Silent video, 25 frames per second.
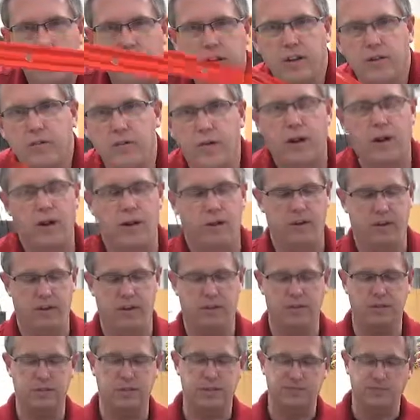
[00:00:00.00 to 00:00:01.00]
is what I'll
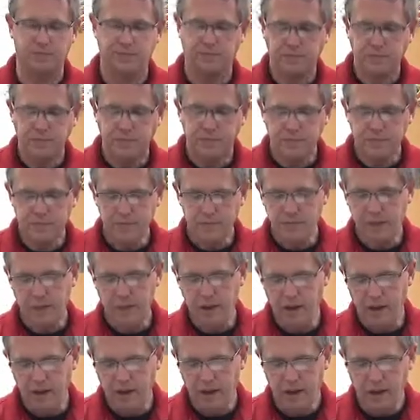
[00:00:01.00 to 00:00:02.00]
use.
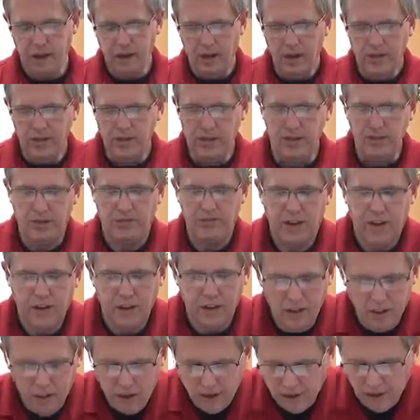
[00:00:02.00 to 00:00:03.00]
So just follow
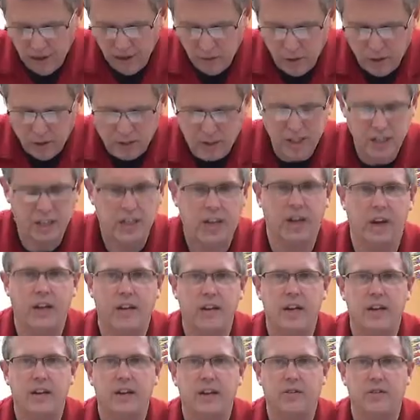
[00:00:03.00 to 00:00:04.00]
along on the worksheet, and I'll
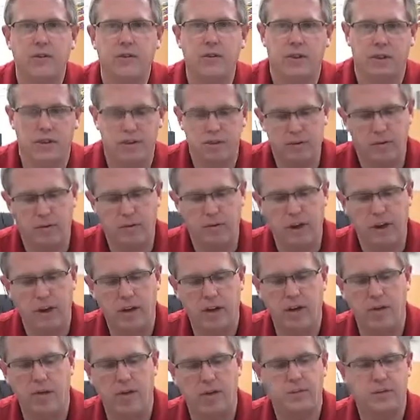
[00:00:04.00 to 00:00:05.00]
lead you through this. So what we're going to
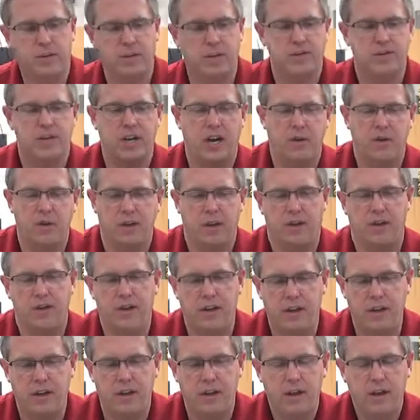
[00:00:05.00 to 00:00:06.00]
do is we're going to start with
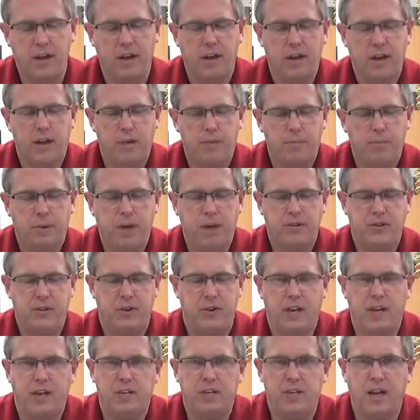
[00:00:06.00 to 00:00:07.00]
the petri
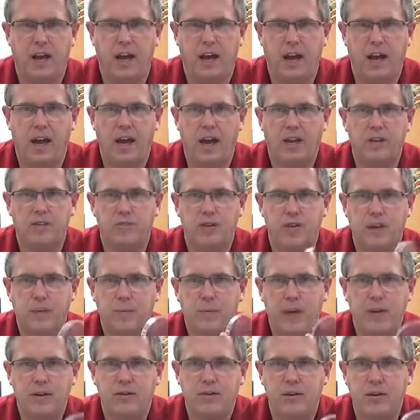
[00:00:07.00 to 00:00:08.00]
dish and treat the
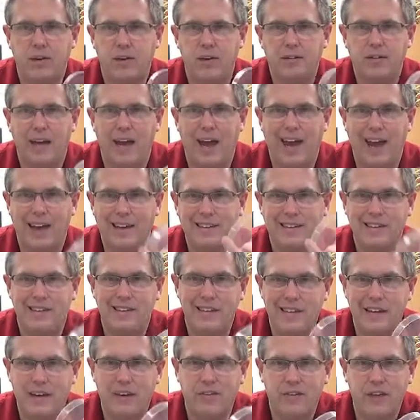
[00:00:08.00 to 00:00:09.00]
petri dish as
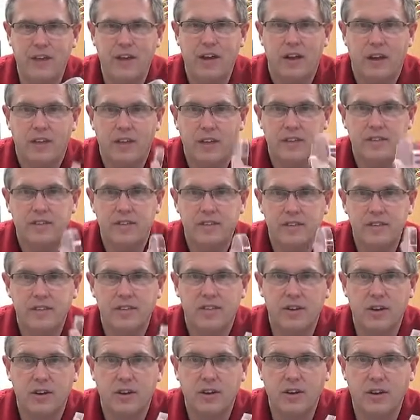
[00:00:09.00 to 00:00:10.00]
if this is the
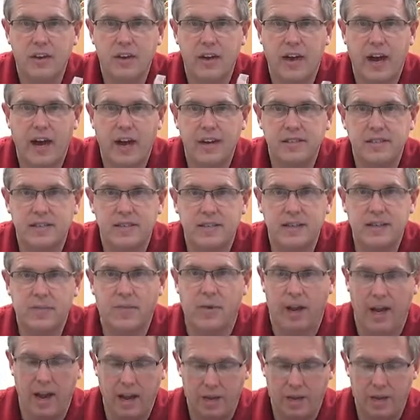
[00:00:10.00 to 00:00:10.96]
circle that I see when I